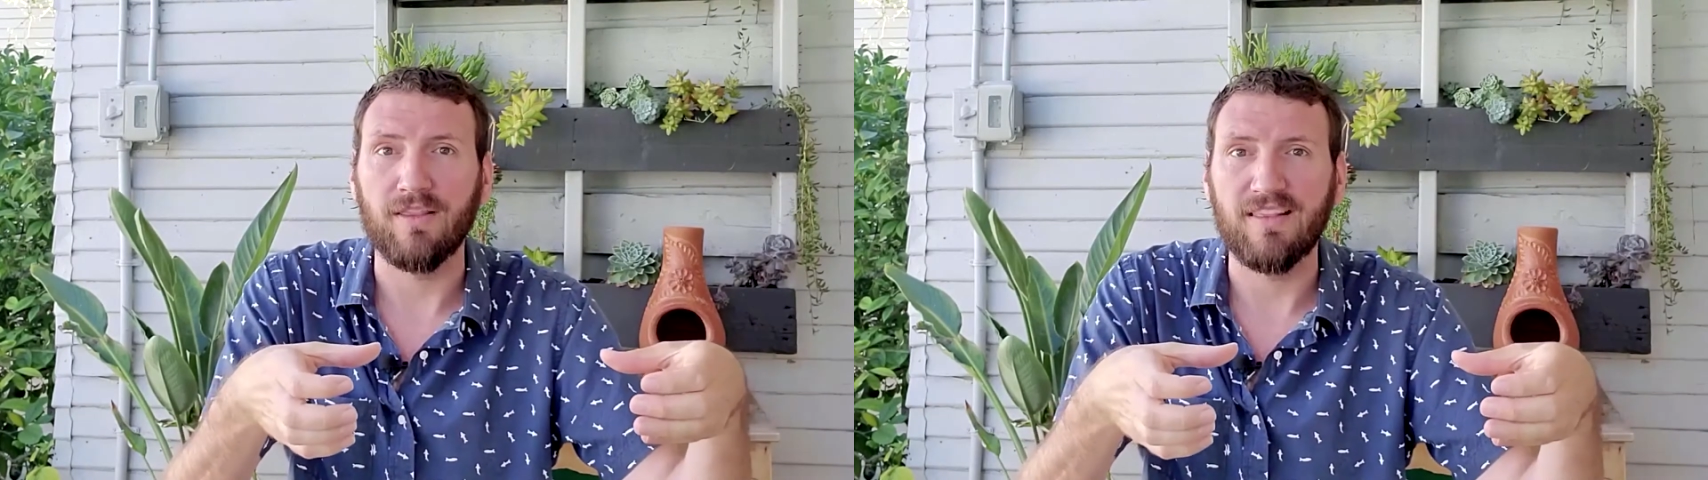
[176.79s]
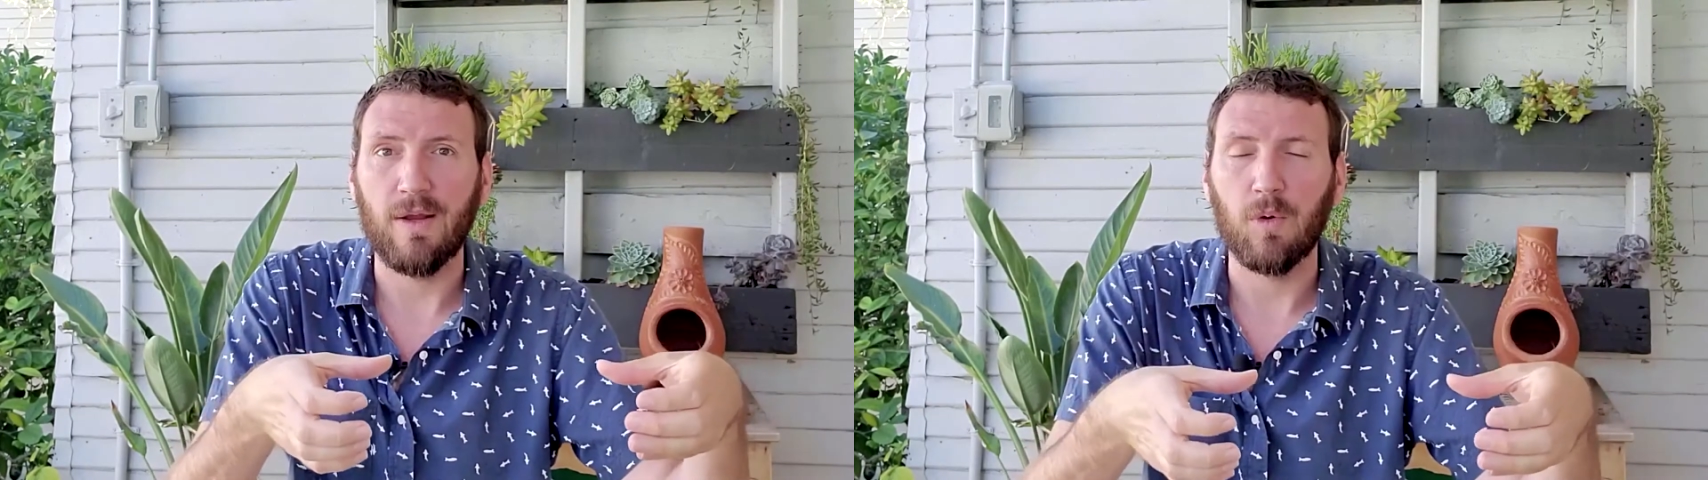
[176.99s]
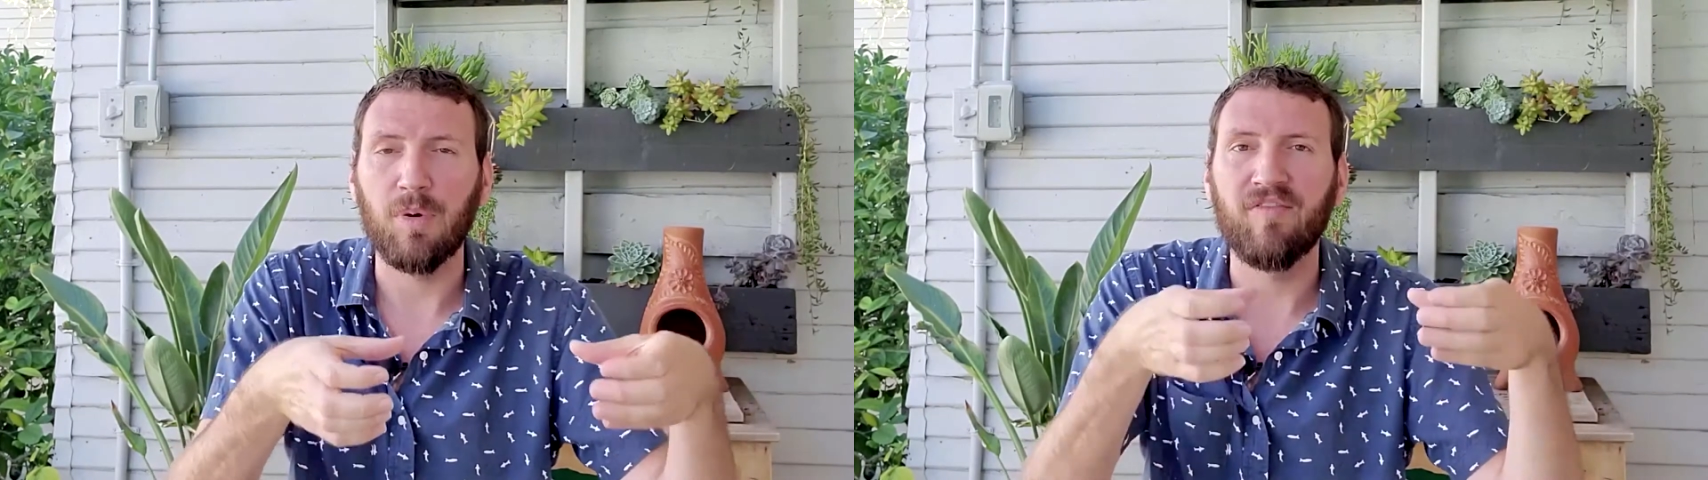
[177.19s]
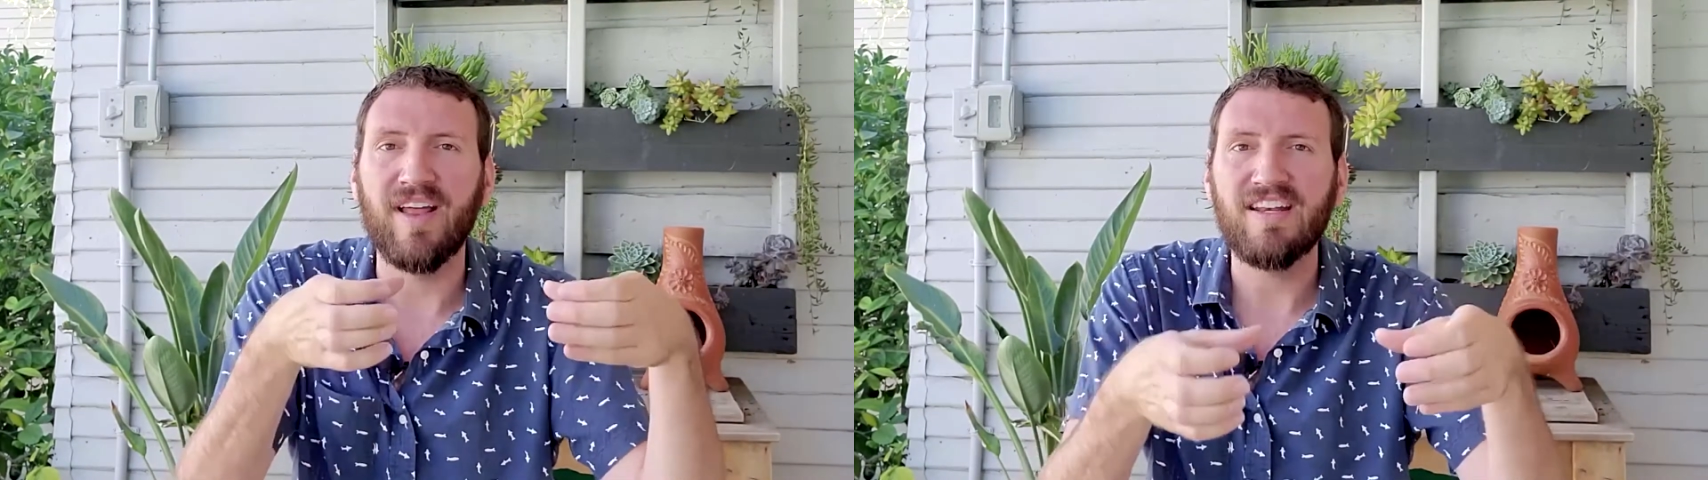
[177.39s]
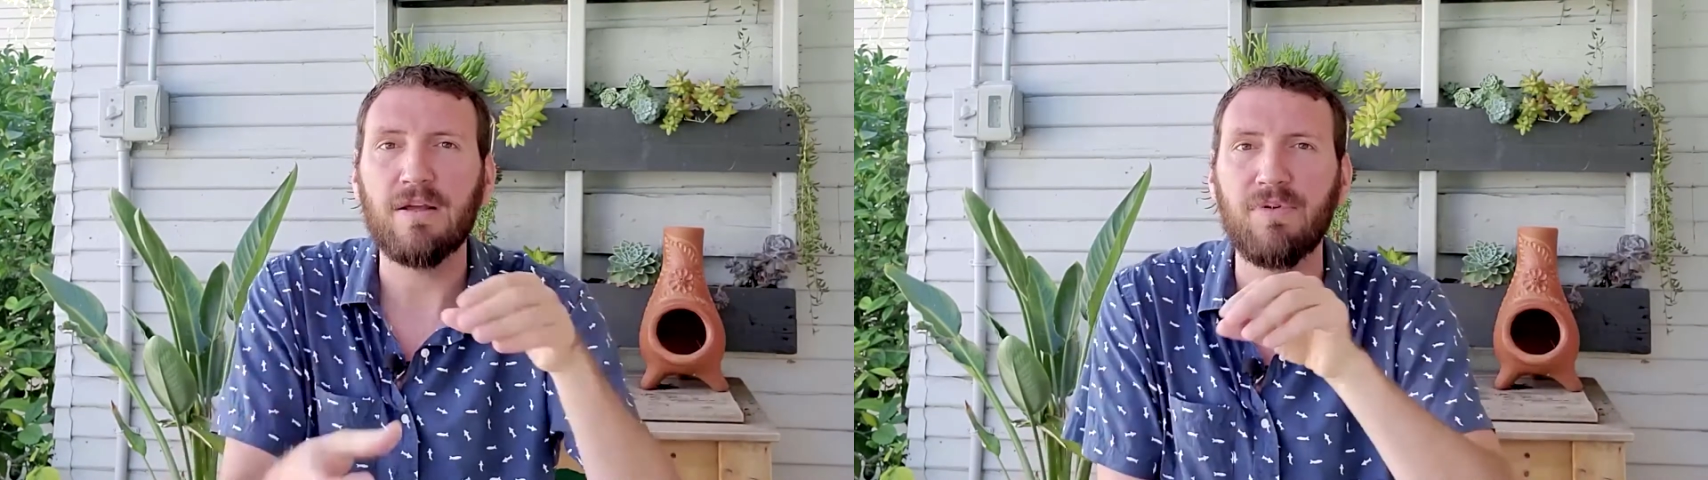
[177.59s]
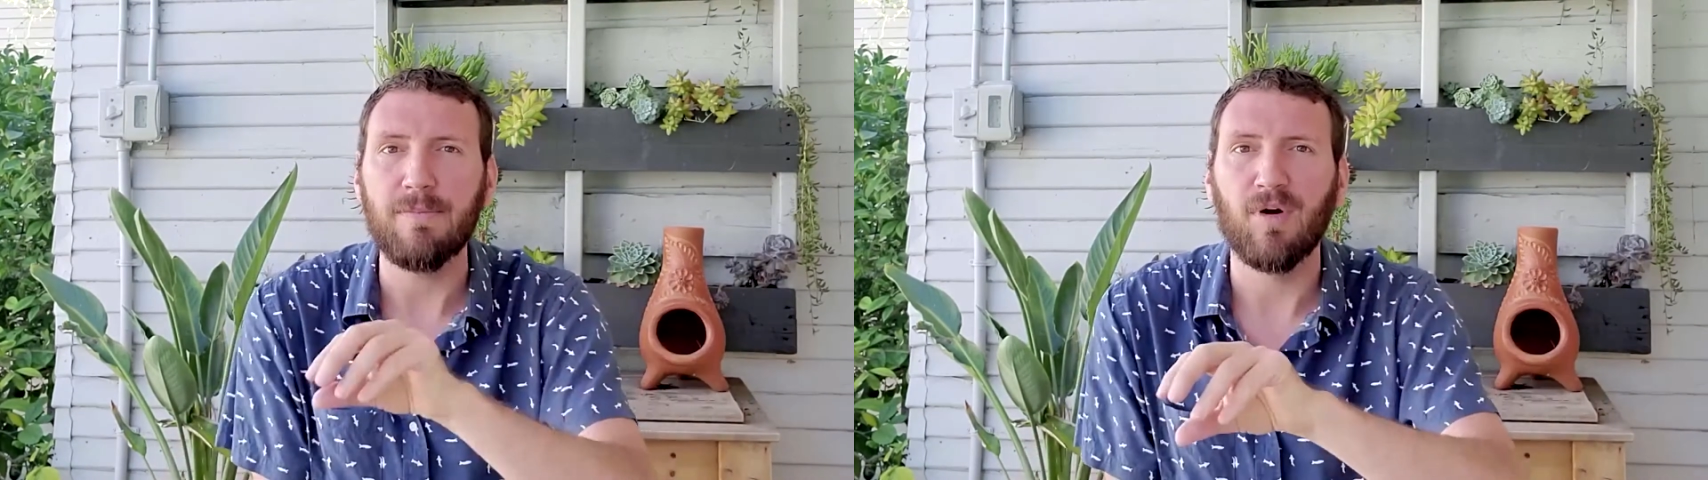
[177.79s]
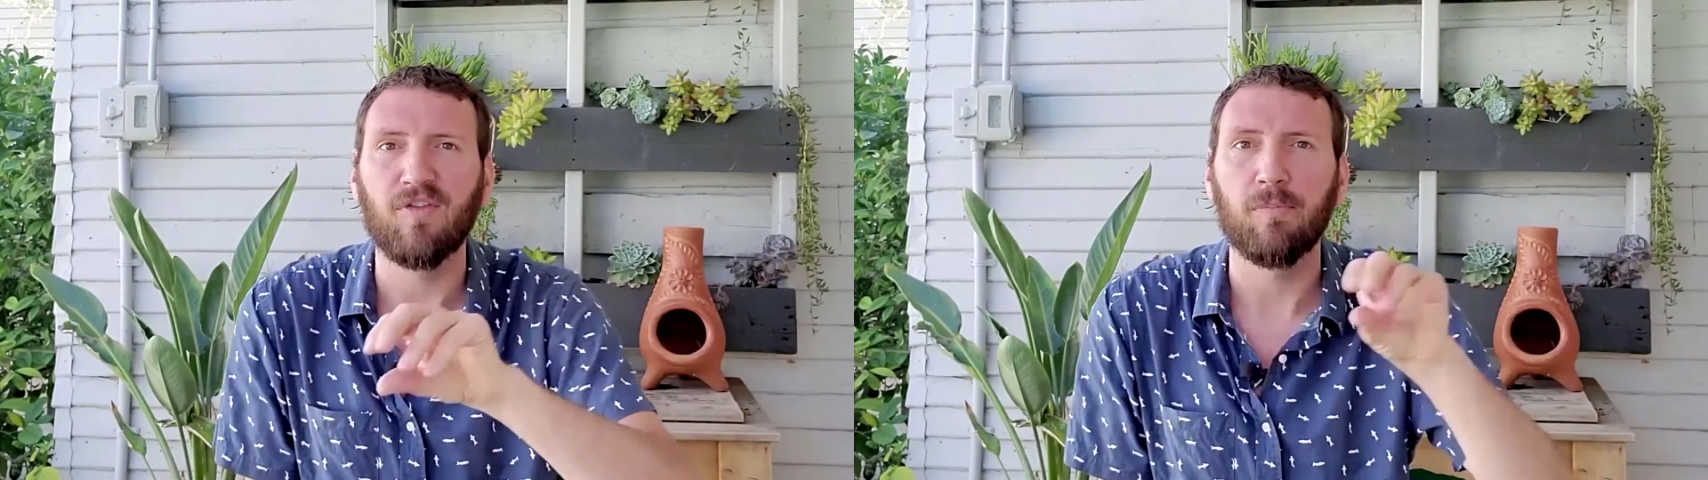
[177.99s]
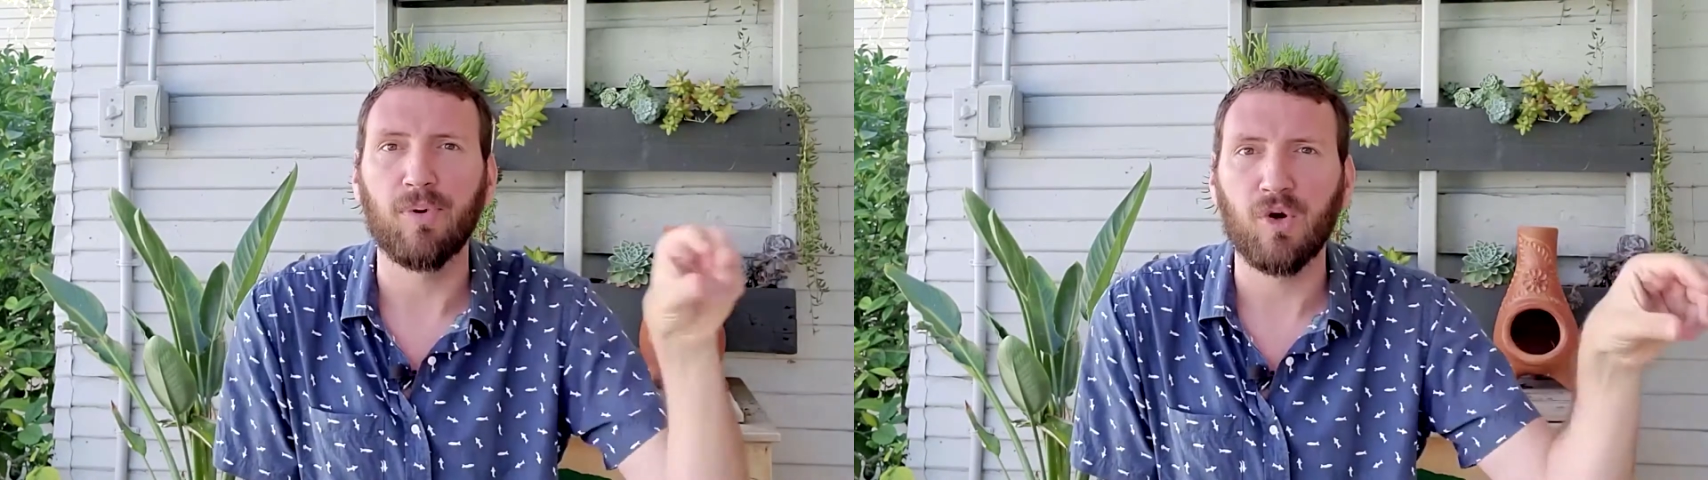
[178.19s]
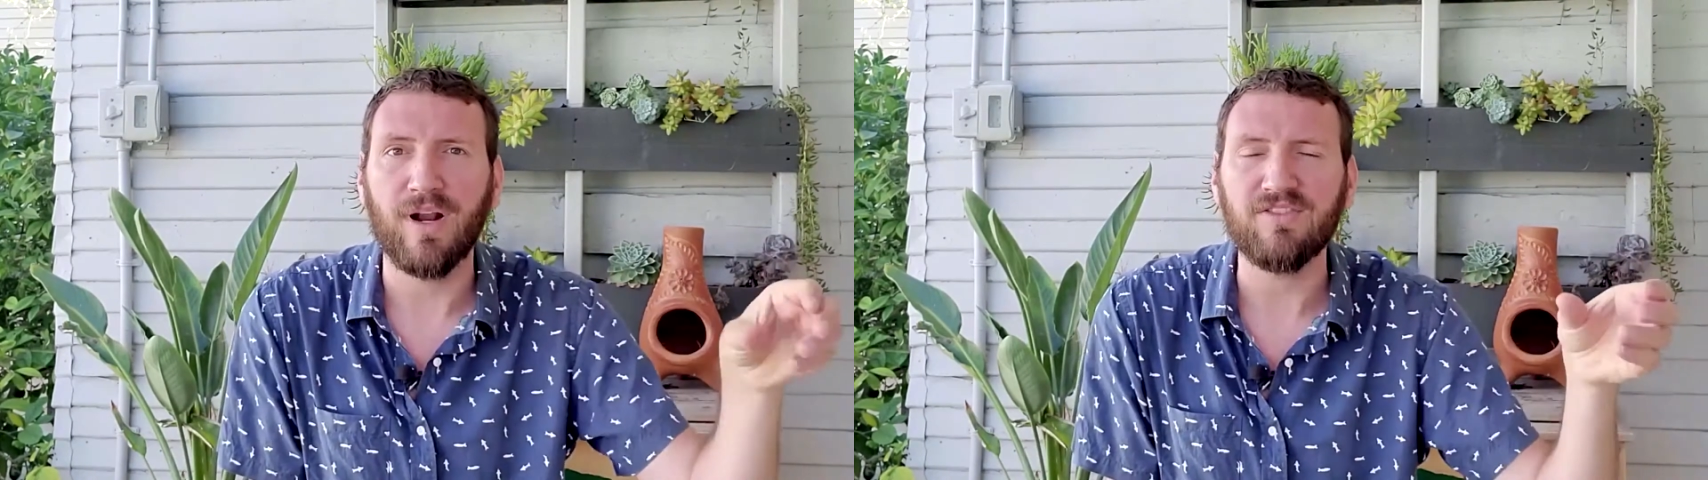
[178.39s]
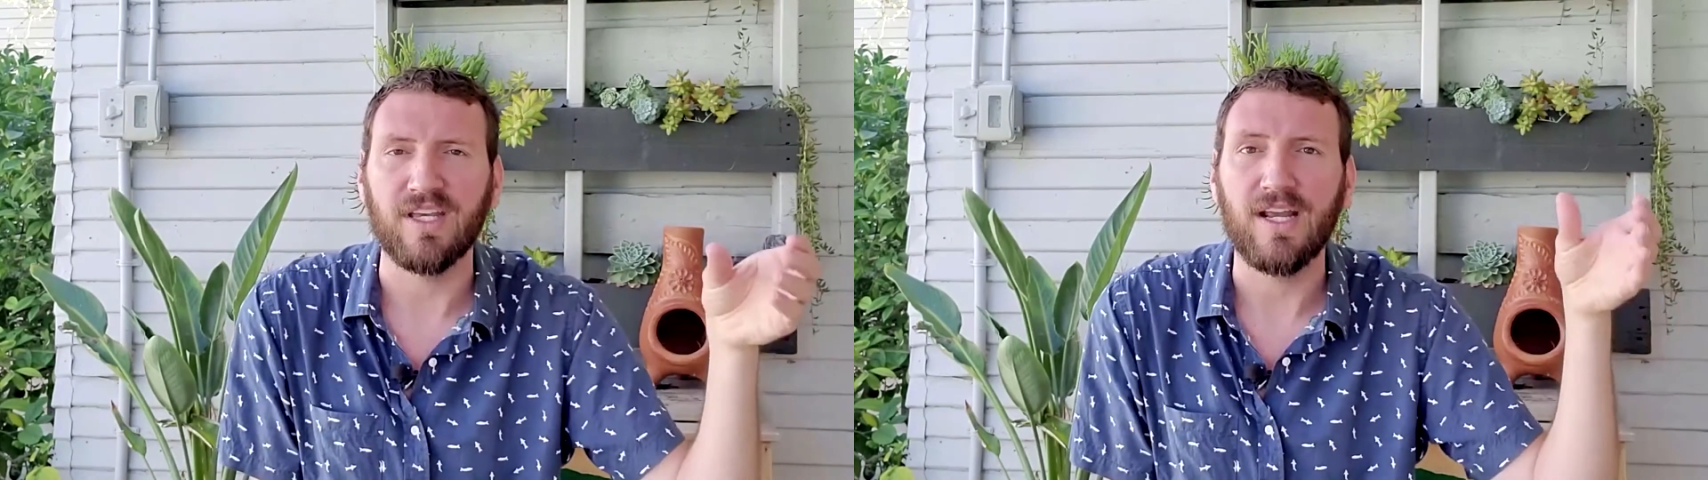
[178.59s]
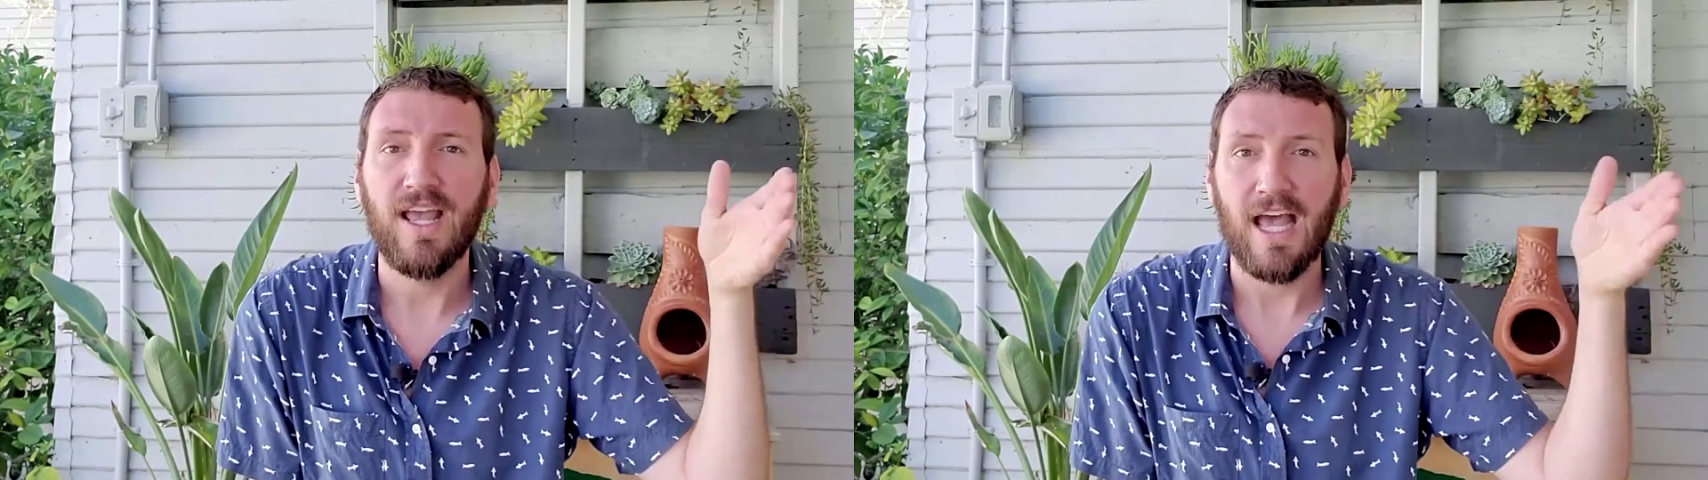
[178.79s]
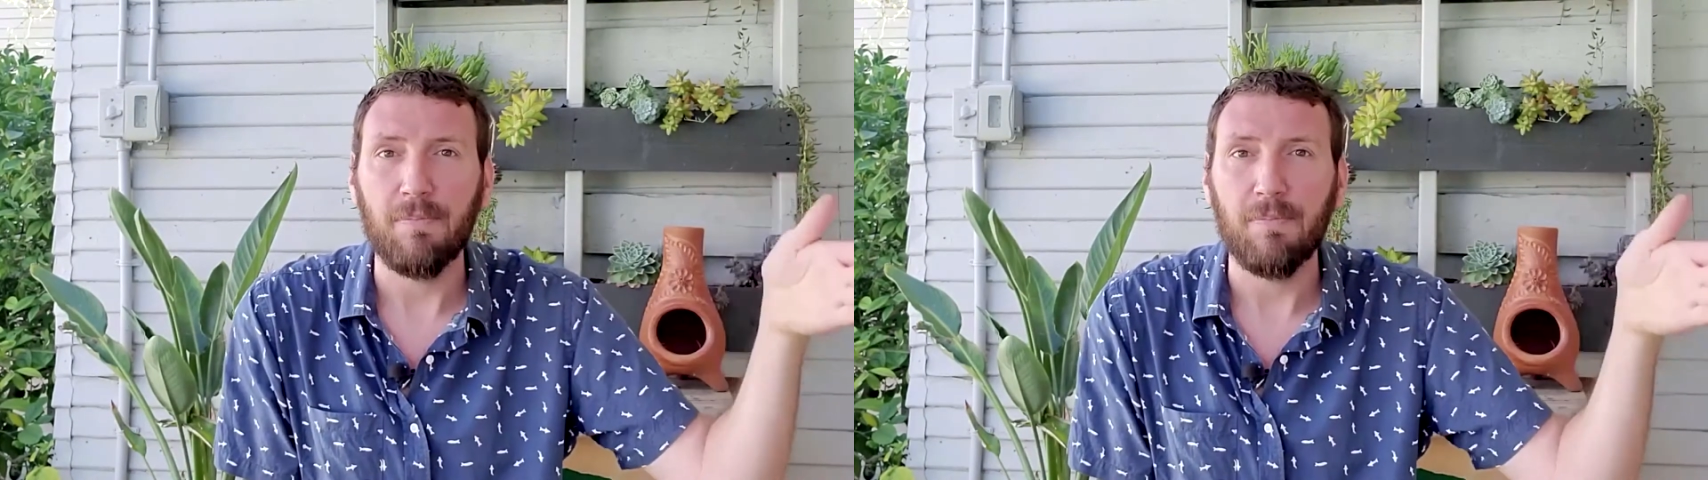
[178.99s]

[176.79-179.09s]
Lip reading: that they were preventing people from progressing